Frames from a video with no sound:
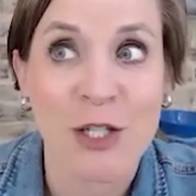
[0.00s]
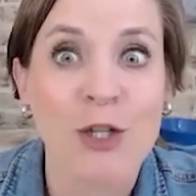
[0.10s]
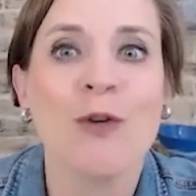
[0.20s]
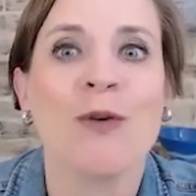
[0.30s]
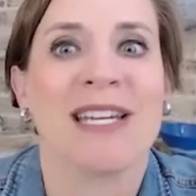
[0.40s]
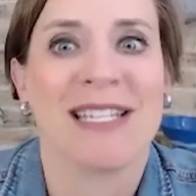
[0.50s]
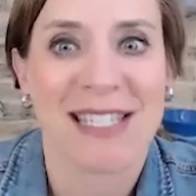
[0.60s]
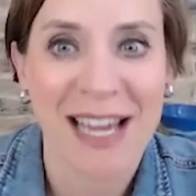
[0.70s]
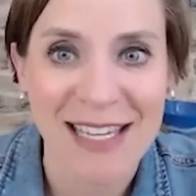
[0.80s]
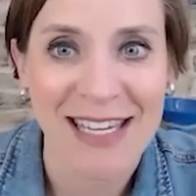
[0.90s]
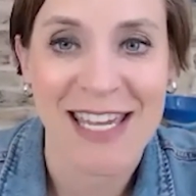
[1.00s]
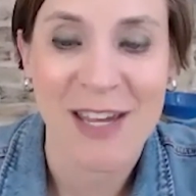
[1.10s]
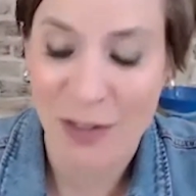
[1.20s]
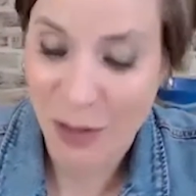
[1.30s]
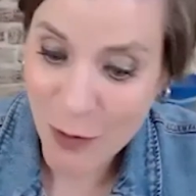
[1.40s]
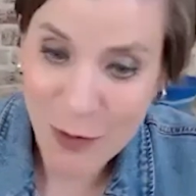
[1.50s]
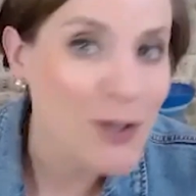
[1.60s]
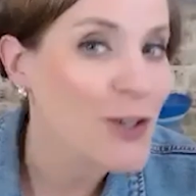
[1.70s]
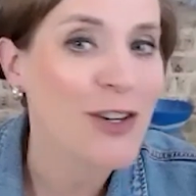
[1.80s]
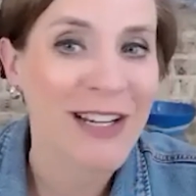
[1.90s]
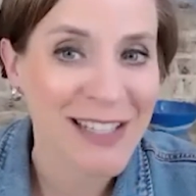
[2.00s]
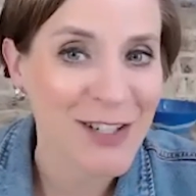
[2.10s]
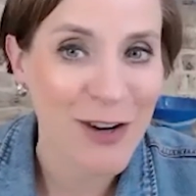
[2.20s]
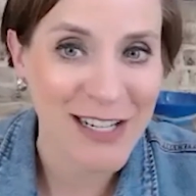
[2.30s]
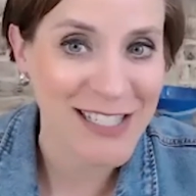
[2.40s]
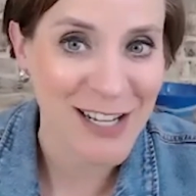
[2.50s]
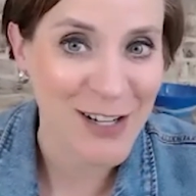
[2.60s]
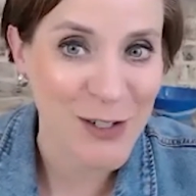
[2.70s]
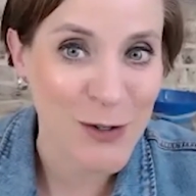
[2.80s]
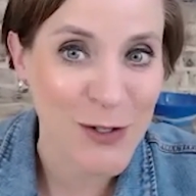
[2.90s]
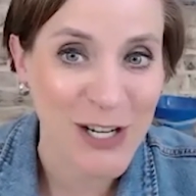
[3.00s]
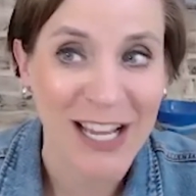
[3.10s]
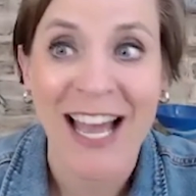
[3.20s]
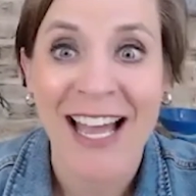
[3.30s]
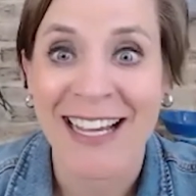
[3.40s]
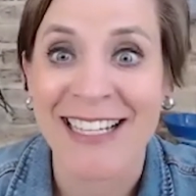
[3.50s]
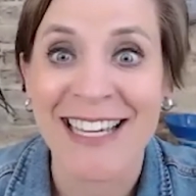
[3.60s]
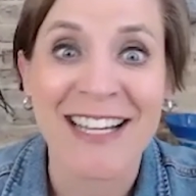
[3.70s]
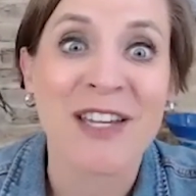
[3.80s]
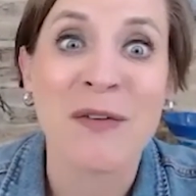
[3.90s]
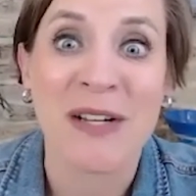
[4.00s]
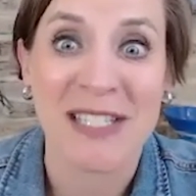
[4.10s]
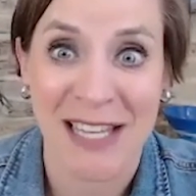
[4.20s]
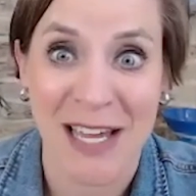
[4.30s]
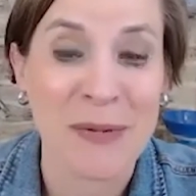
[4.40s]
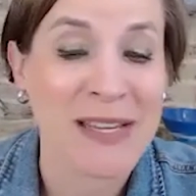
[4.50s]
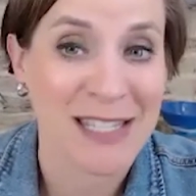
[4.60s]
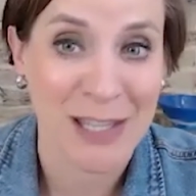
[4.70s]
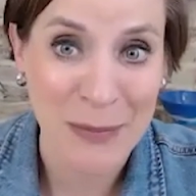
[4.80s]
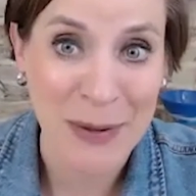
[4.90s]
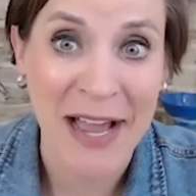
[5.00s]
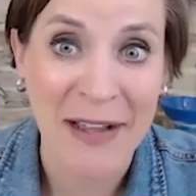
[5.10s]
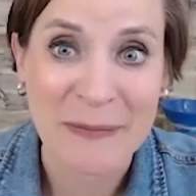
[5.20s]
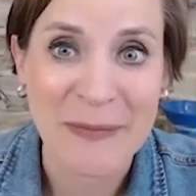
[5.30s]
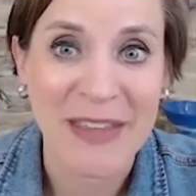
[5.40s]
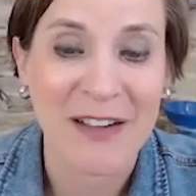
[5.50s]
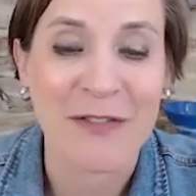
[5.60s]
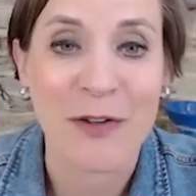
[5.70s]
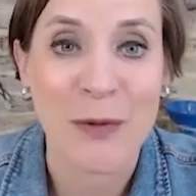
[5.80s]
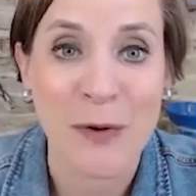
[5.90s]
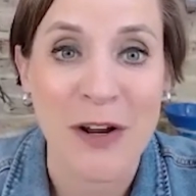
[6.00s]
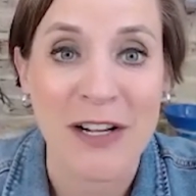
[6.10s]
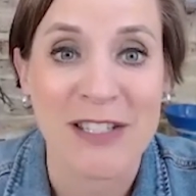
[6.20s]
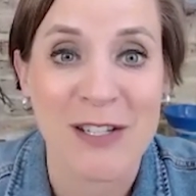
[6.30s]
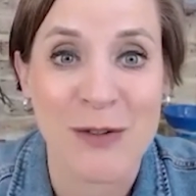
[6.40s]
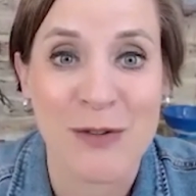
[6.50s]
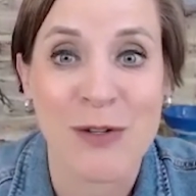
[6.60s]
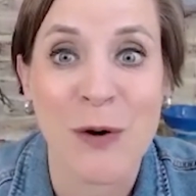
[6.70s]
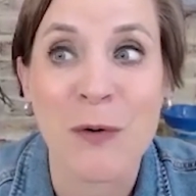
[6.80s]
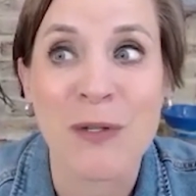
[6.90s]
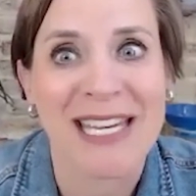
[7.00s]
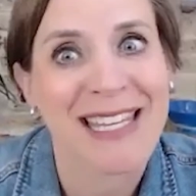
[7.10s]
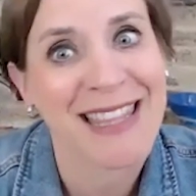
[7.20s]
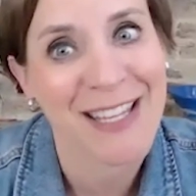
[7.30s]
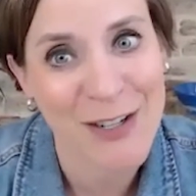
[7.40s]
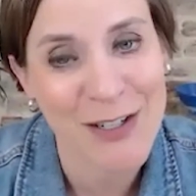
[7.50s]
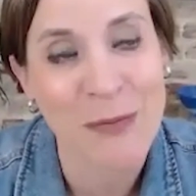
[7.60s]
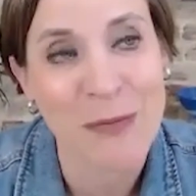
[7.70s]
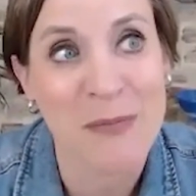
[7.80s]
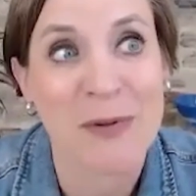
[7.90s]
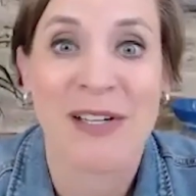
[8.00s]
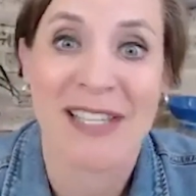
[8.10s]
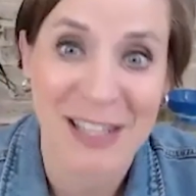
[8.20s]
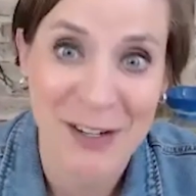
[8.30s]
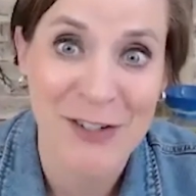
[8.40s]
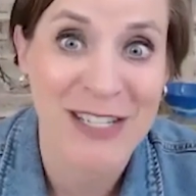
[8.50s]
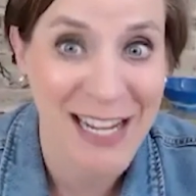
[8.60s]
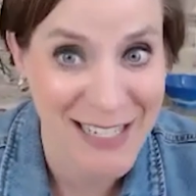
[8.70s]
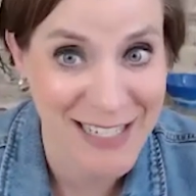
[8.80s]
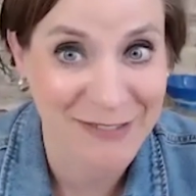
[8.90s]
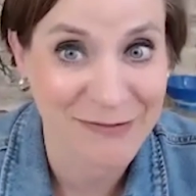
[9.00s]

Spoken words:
to Kentucky, even though you're in the great state of Georgia. Kentucky wants a piece of the pie for the products that you sold in there to people in their state.